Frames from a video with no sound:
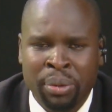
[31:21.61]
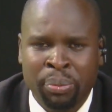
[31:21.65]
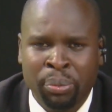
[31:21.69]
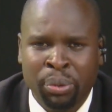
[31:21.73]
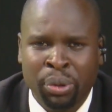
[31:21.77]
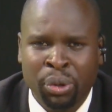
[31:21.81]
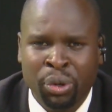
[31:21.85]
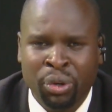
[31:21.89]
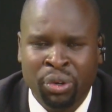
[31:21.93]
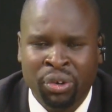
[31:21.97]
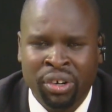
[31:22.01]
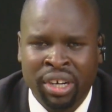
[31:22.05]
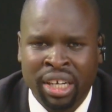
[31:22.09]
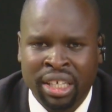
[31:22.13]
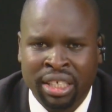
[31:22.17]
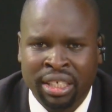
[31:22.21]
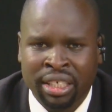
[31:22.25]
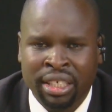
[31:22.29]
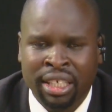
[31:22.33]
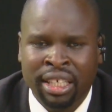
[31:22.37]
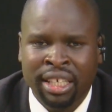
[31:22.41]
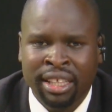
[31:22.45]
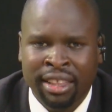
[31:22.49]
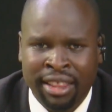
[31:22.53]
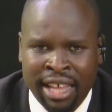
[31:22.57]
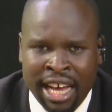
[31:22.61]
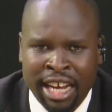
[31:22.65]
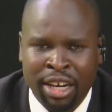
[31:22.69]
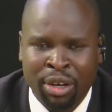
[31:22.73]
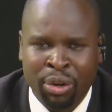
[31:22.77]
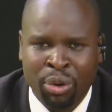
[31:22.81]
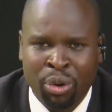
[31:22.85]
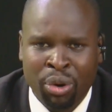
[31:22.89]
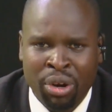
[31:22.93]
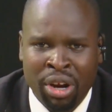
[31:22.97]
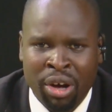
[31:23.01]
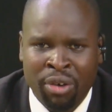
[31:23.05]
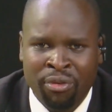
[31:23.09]
progress in that
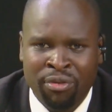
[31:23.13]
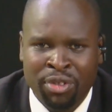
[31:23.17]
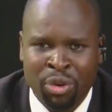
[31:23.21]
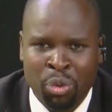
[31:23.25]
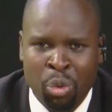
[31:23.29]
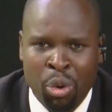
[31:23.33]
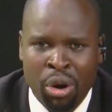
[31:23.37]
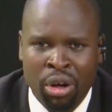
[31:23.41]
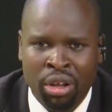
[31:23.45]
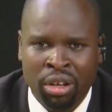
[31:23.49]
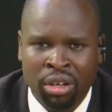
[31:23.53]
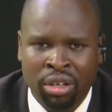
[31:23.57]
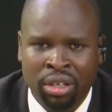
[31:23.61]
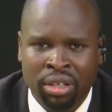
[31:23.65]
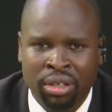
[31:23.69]
corner of the world.